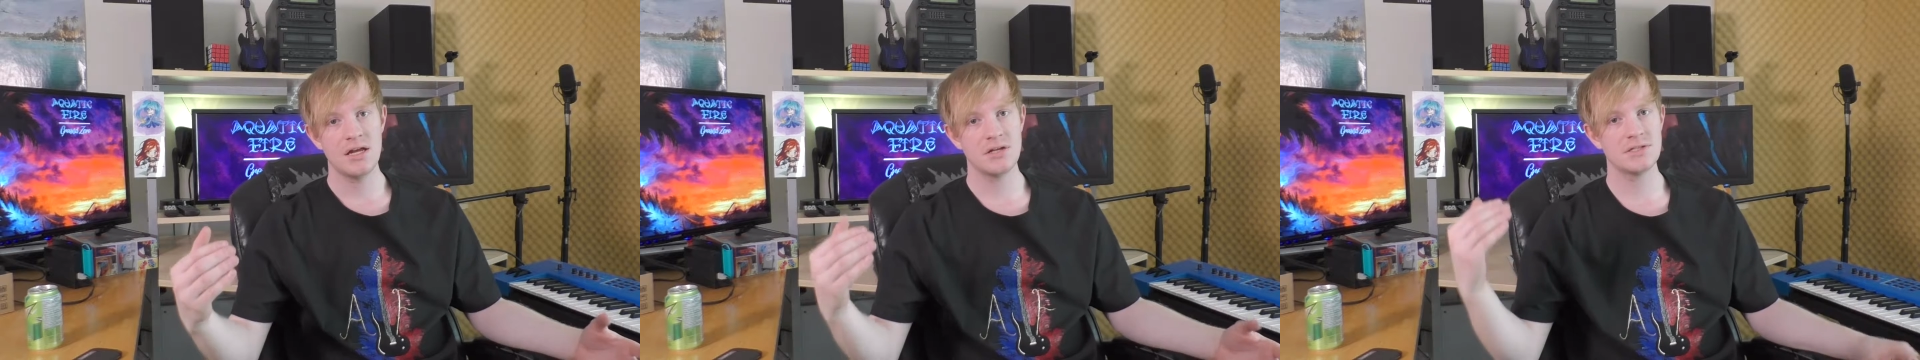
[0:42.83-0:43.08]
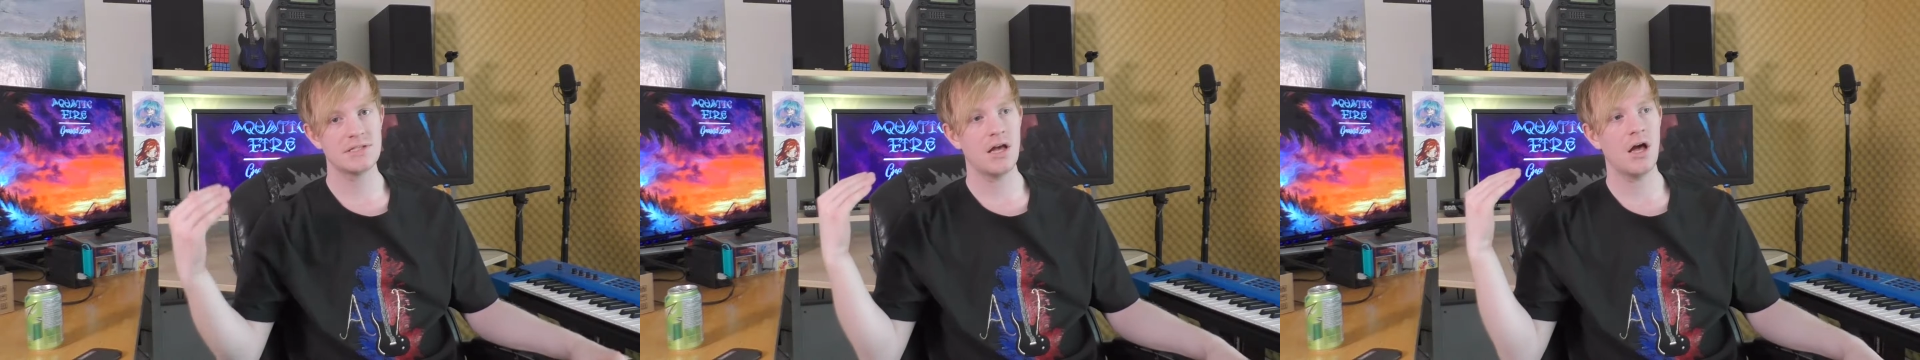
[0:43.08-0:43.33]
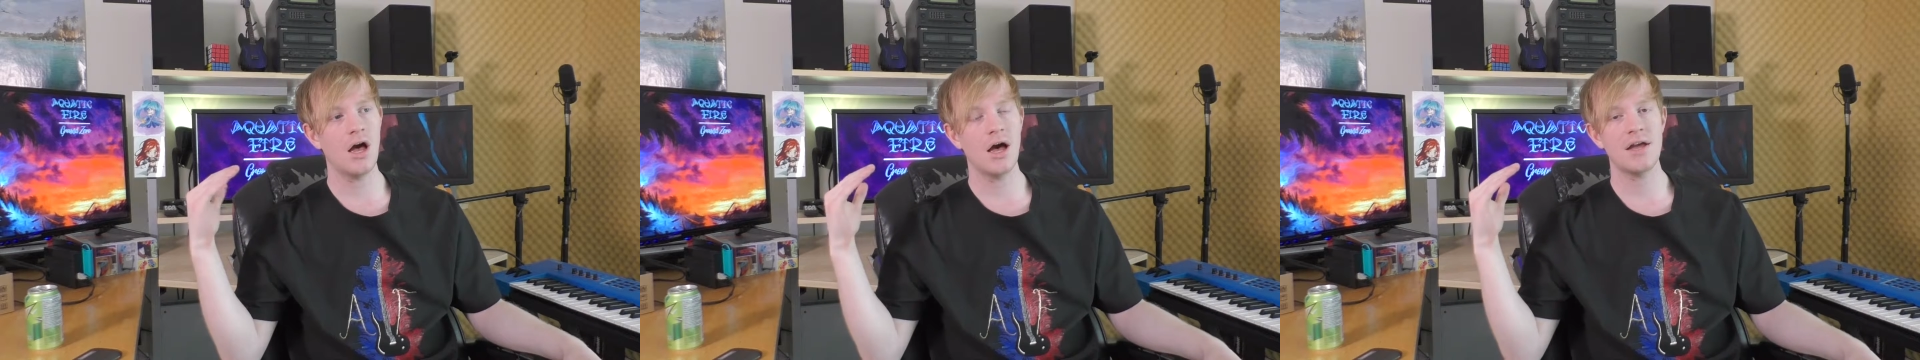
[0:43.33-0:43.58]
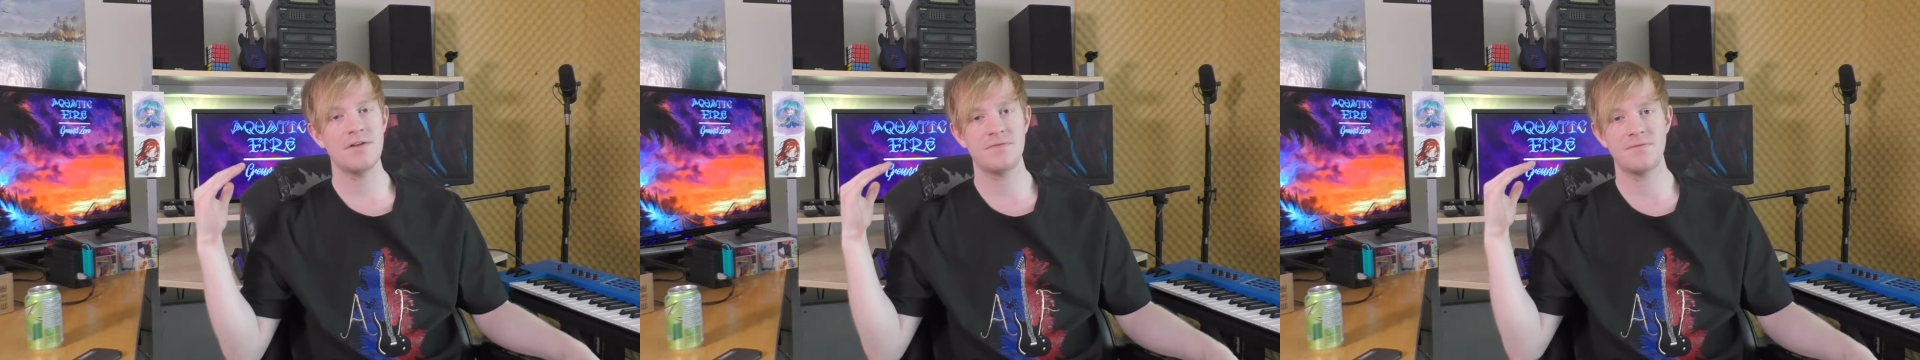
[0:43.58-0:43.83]
and there's a
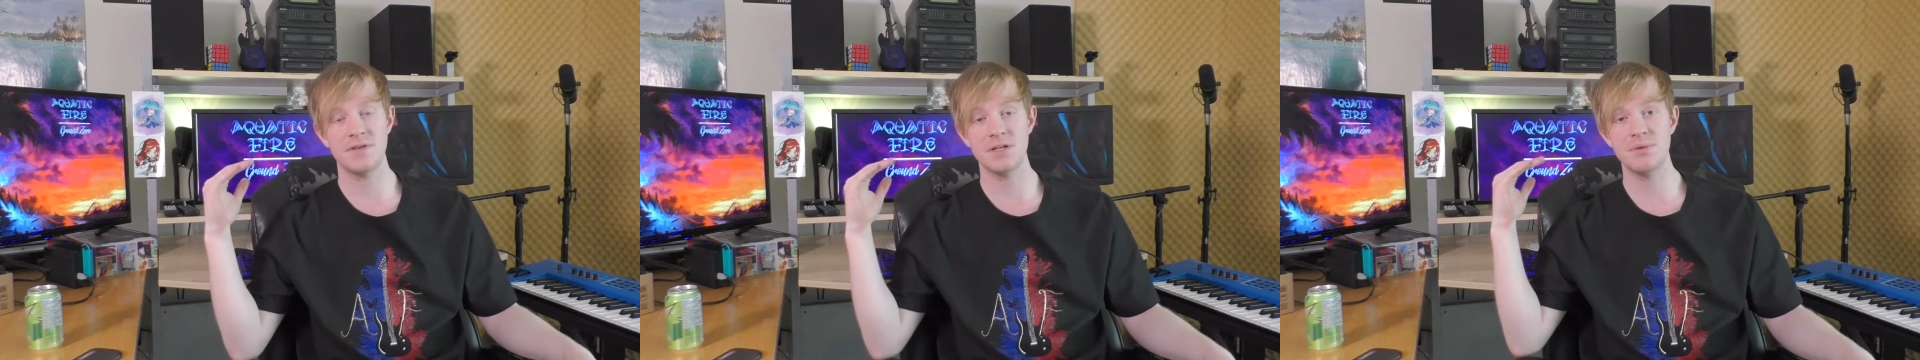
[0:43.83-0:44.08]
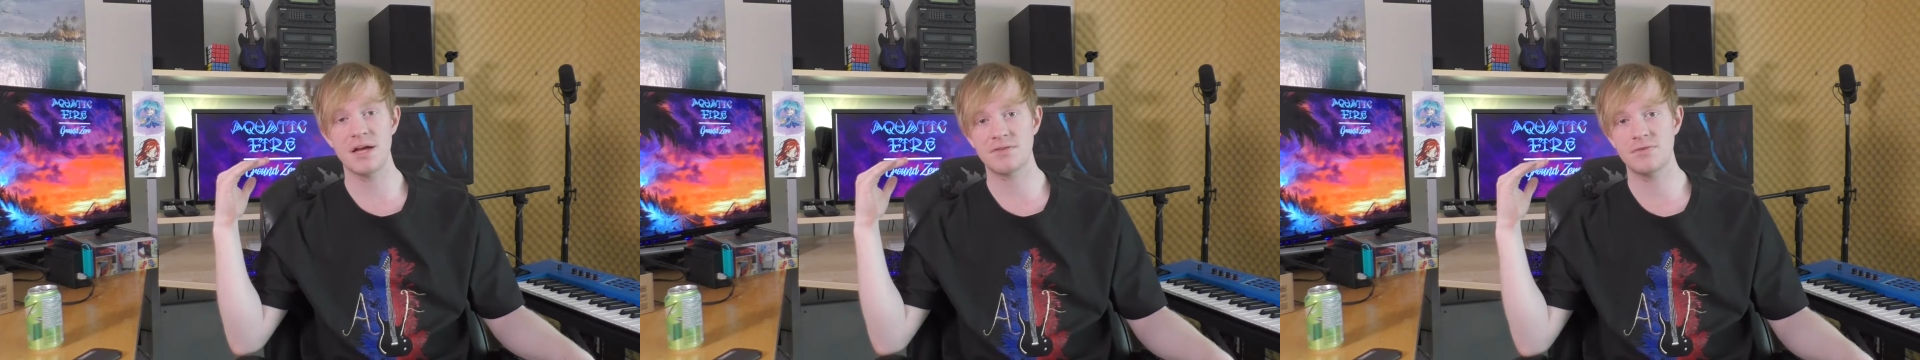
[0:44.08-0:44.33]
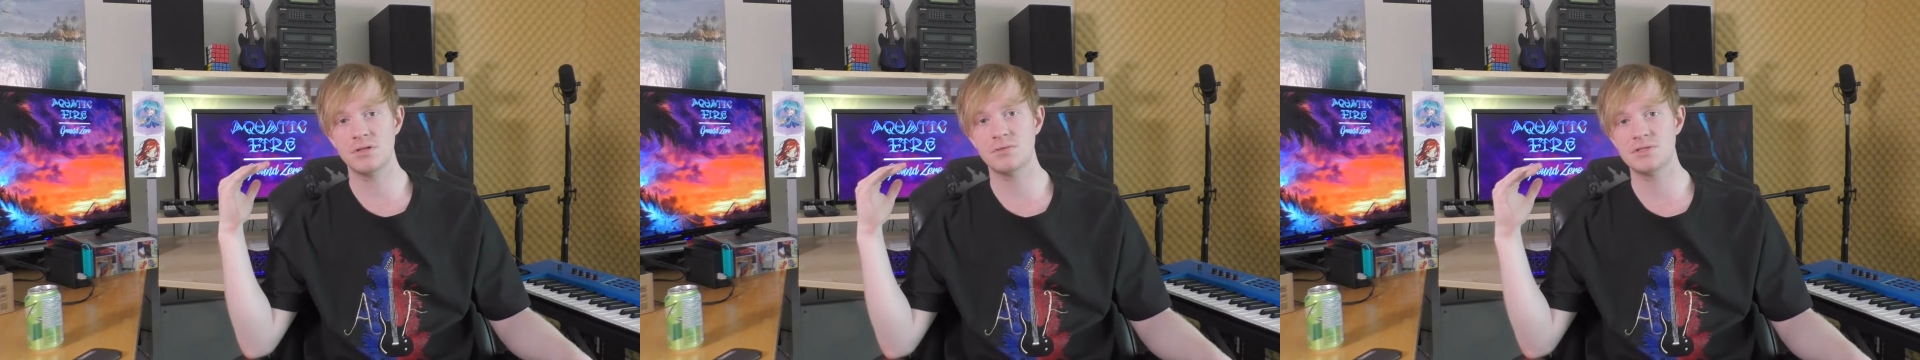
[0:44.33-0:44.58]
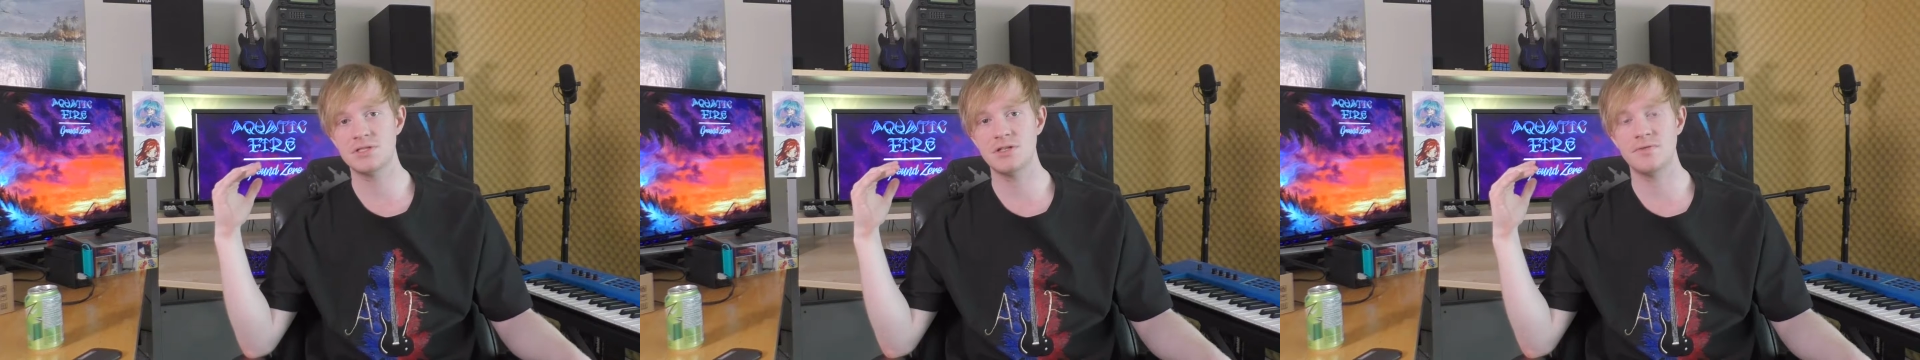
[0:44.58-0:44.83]
high feedback
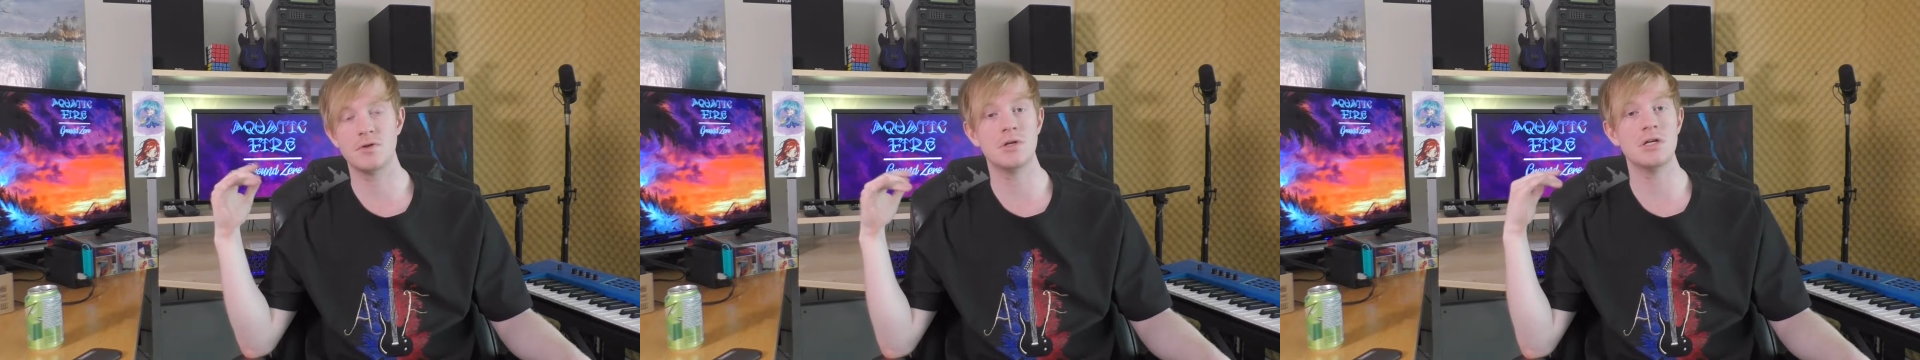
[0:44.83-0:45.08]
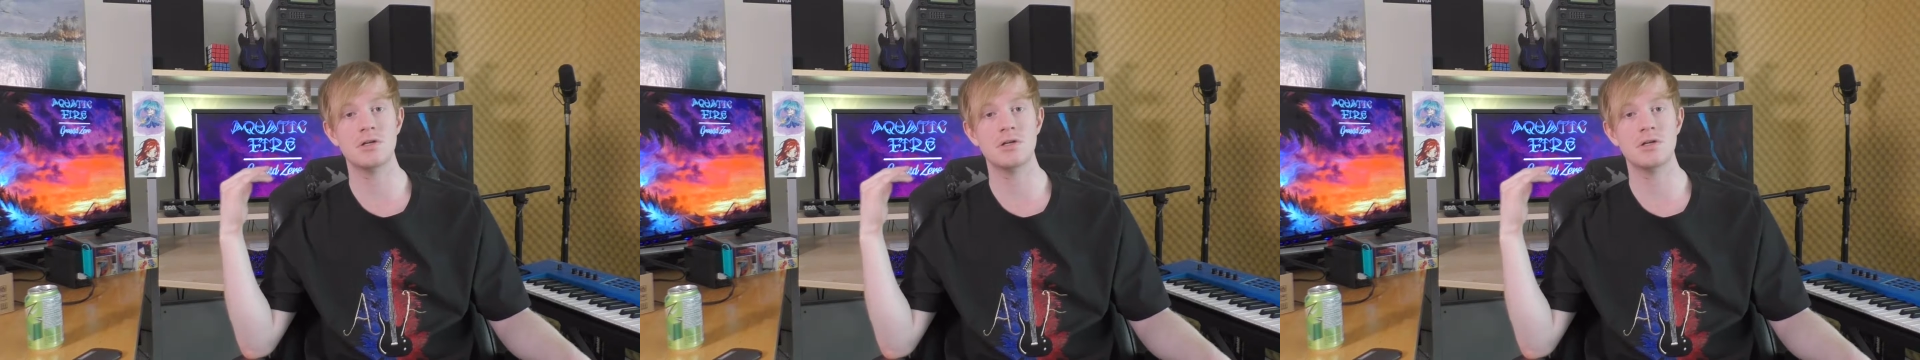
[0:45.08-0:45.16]
frequency of your